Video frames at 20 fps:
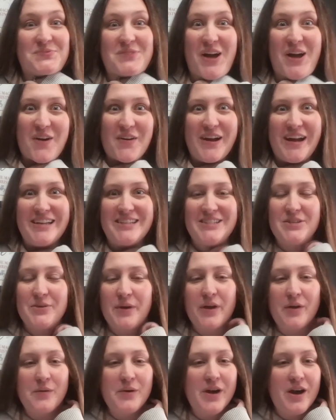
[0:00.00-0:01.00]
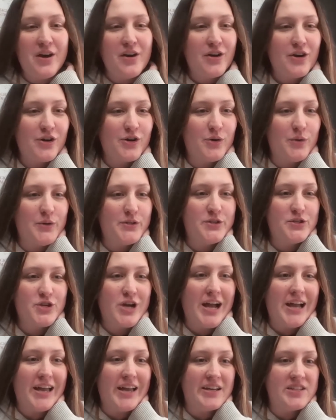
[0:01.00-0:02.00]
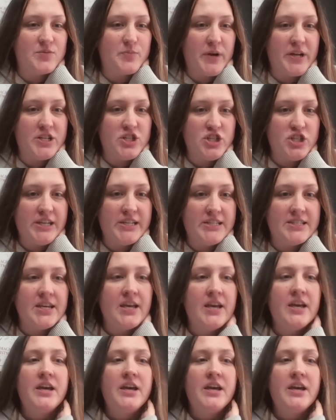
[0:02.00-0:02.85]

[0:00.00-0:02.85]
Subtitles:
All right, so here we are on our goals tracking spreadsheet.